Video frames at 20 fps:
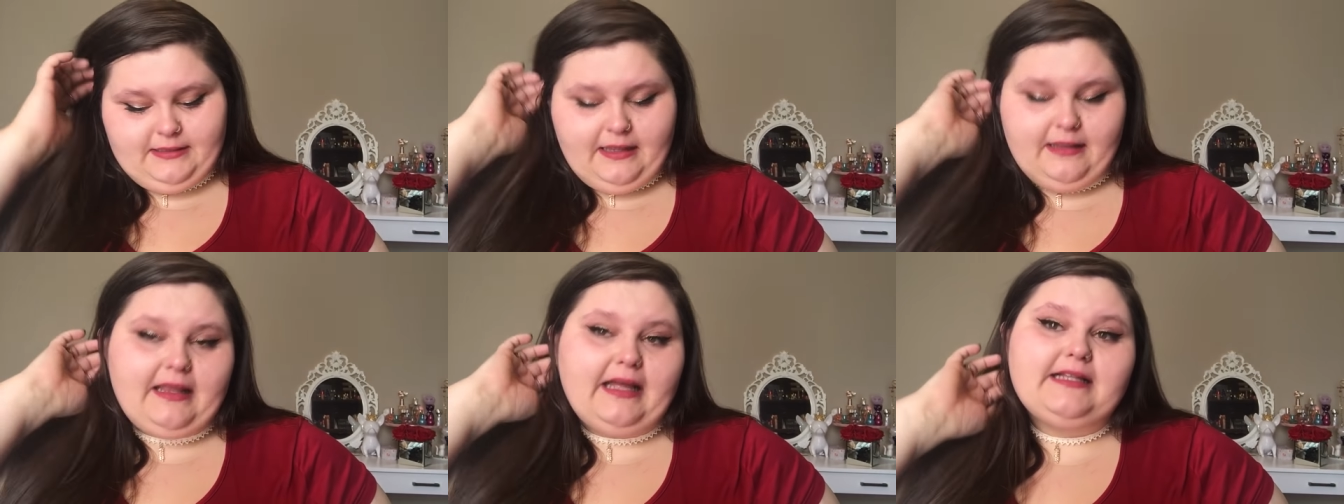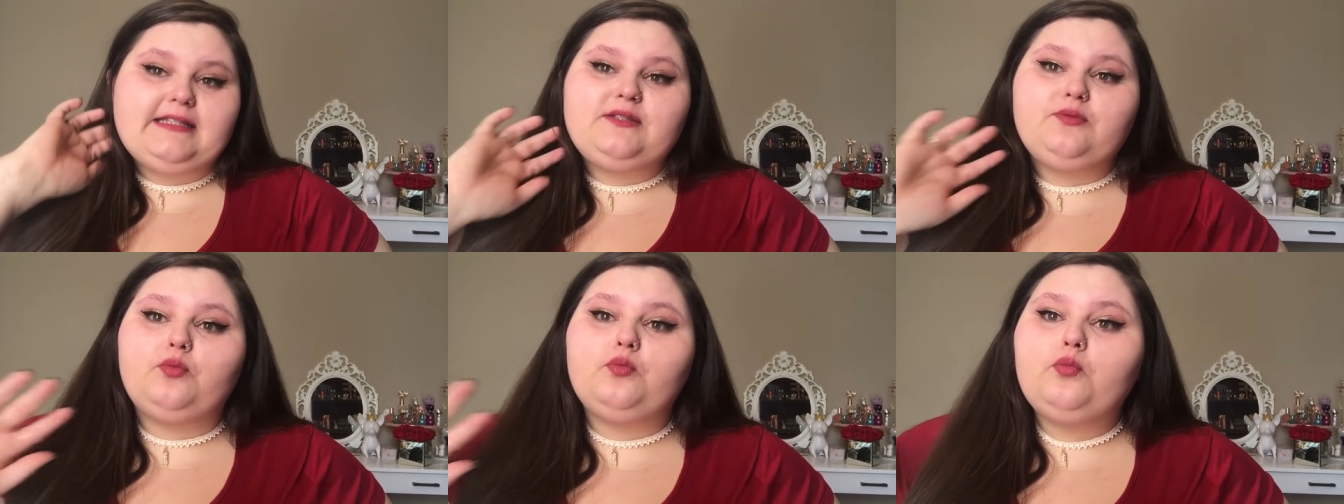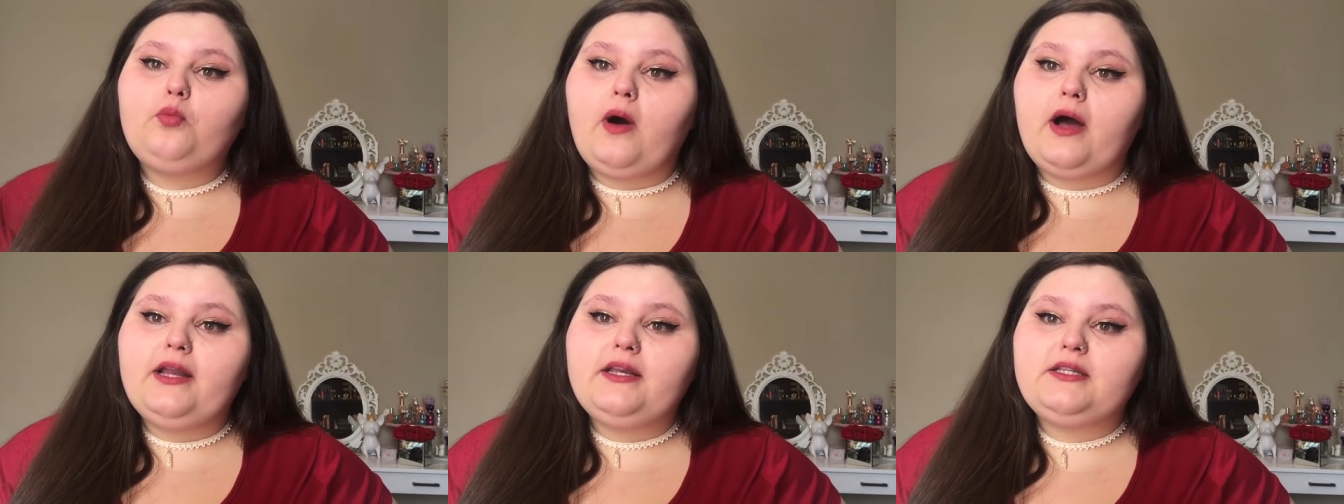And that's
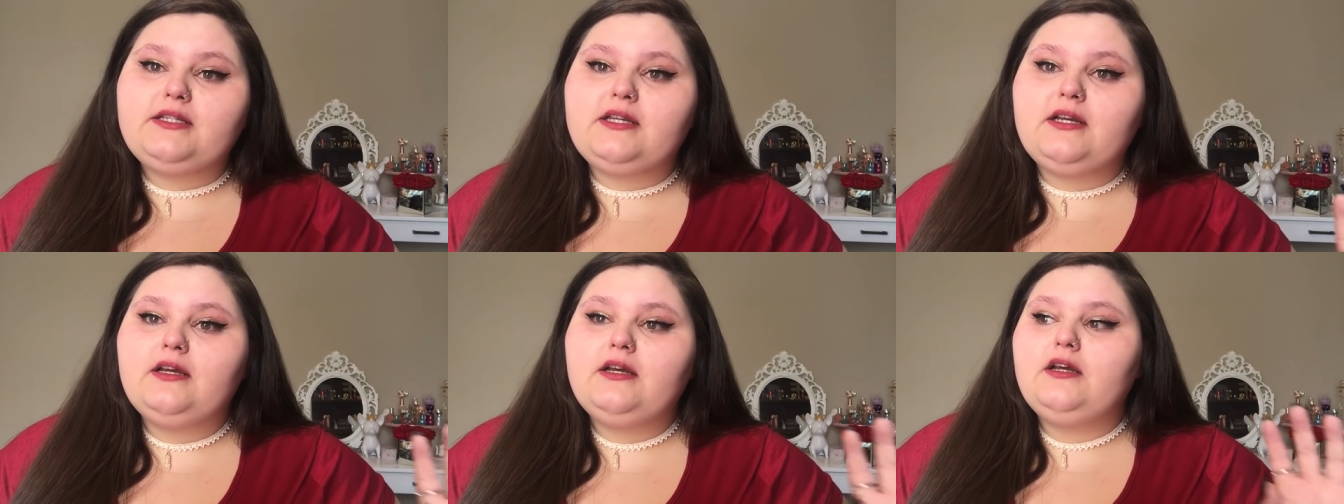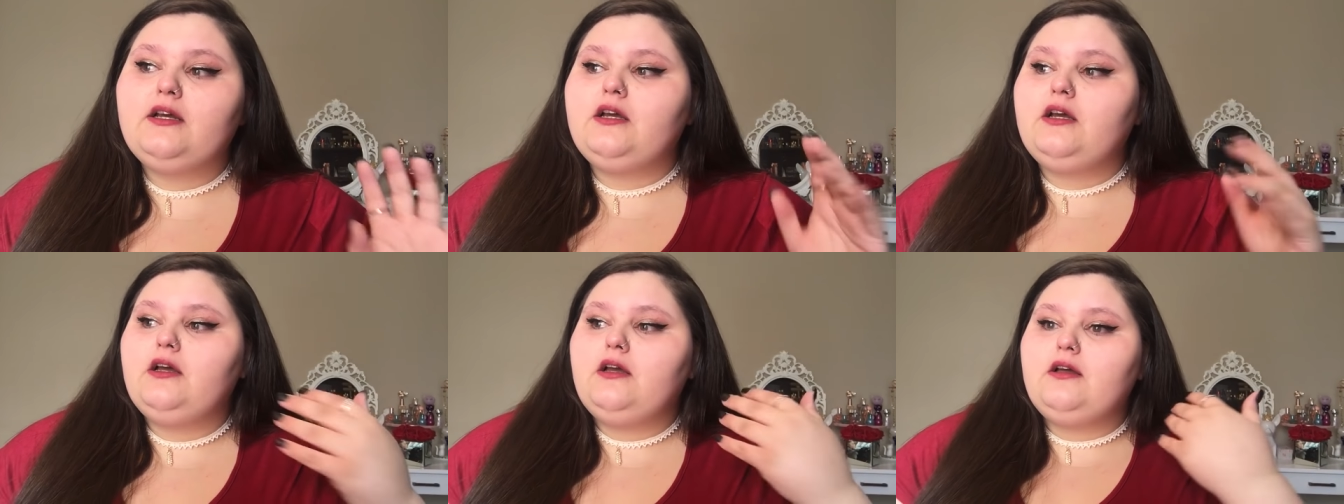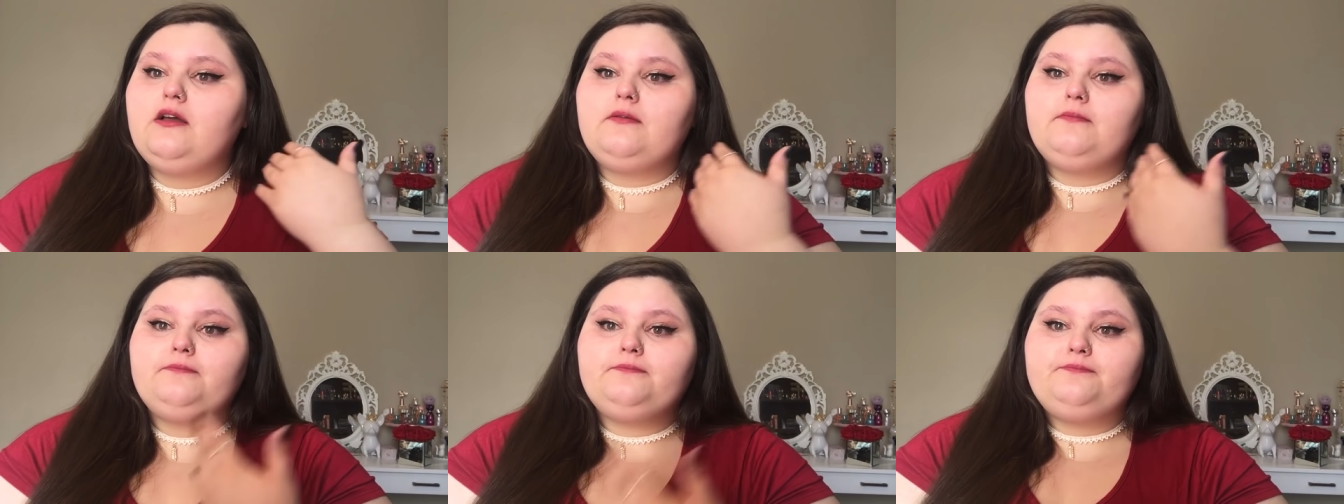what
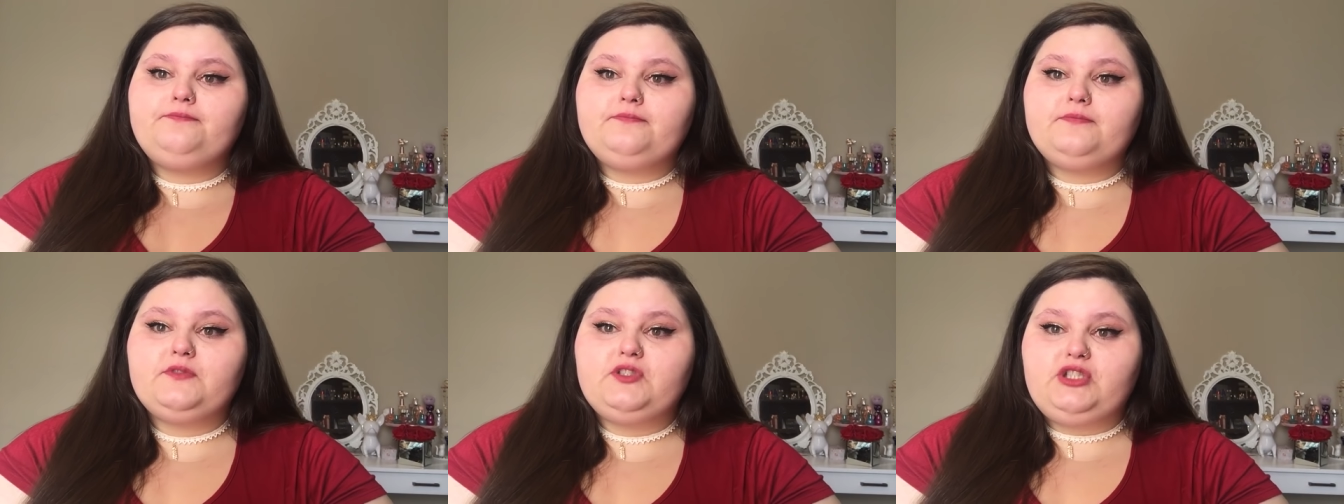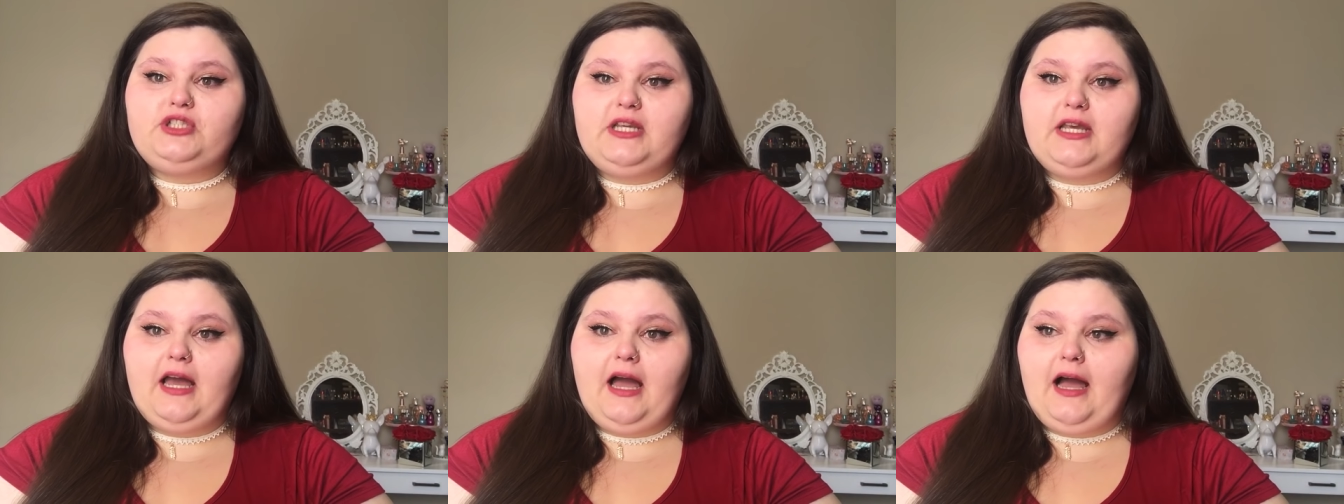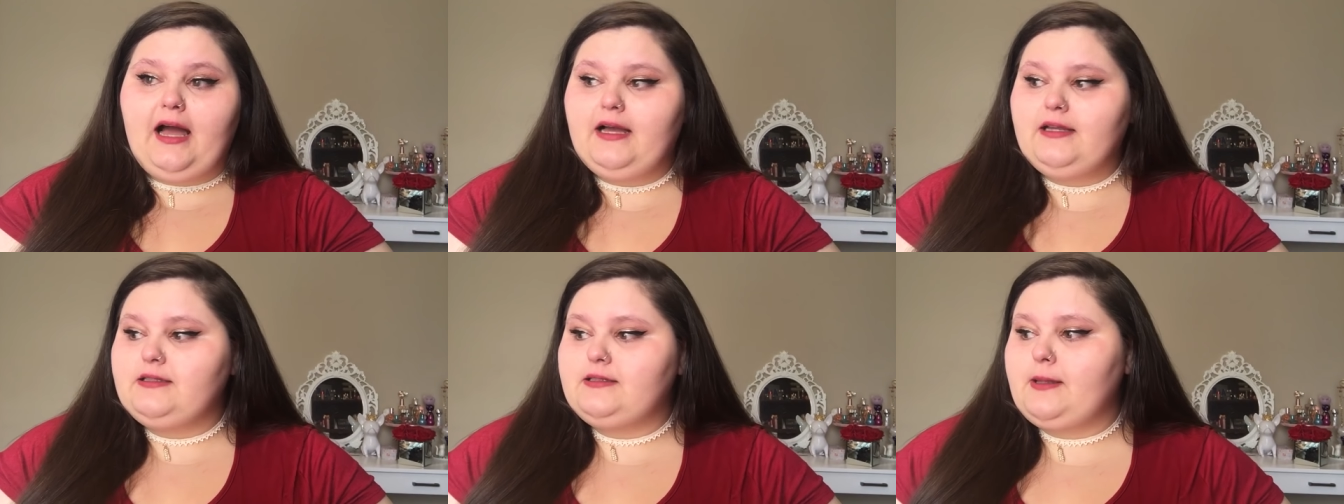she
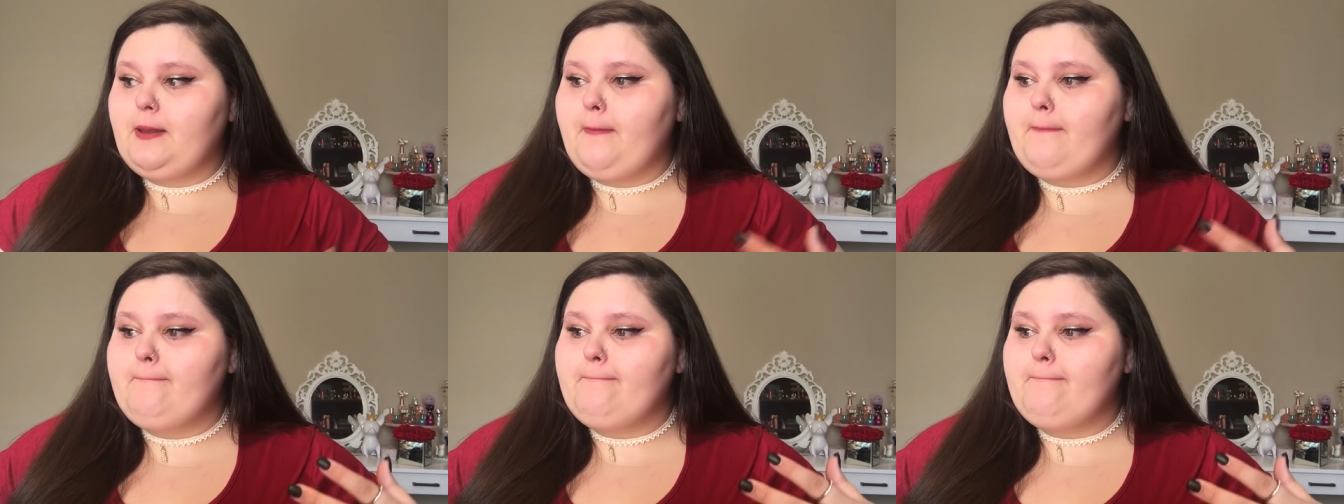has